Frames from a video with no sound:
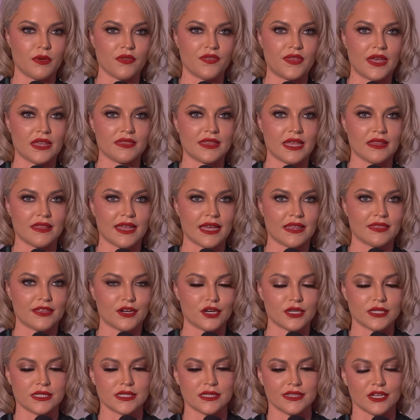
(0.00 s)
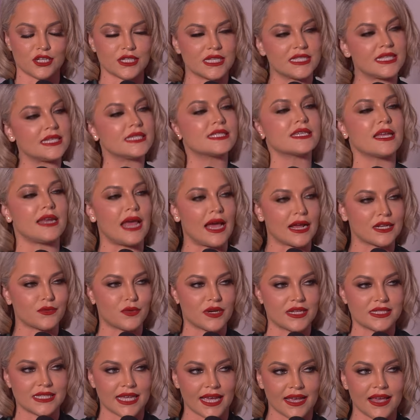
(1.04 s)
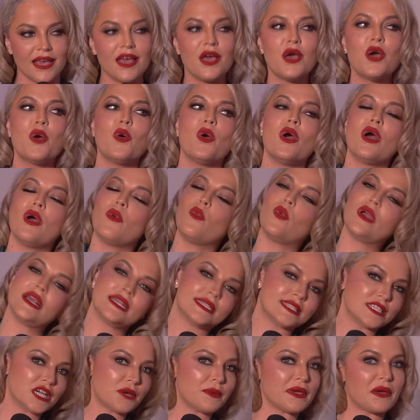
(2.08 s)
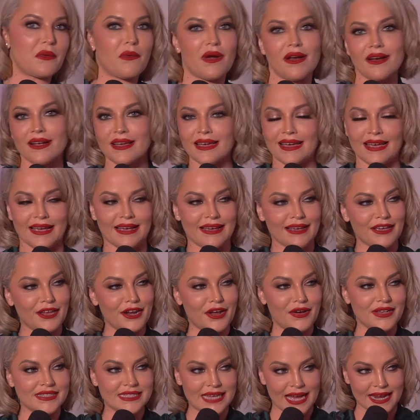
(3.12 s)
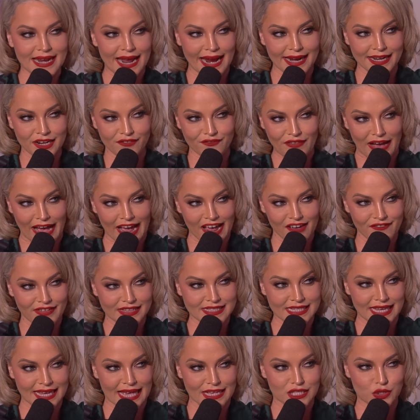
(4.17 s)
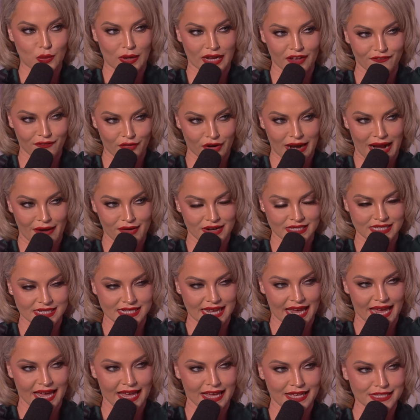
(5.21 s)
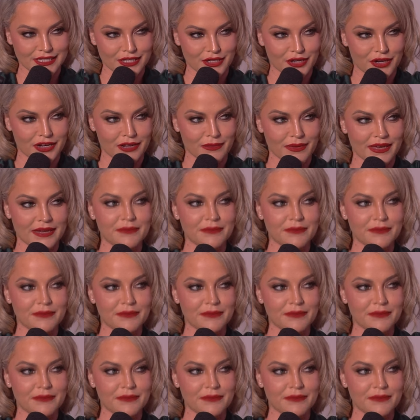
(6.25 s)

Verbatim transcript: people think that like there's there's a disconnect where it's like mm -mm. we still be working you know it's not nine to five it's, it's like 24 hours a day you know yeah.